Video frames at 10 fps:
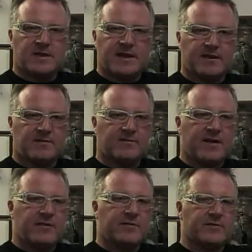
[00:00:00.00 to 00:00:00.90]
like
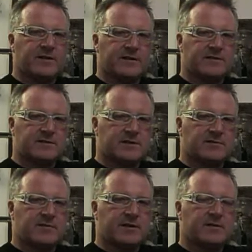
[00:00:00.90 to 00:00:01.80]
500 liter,
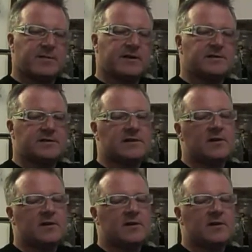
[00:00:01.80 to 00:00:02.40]
600 liter puncheons.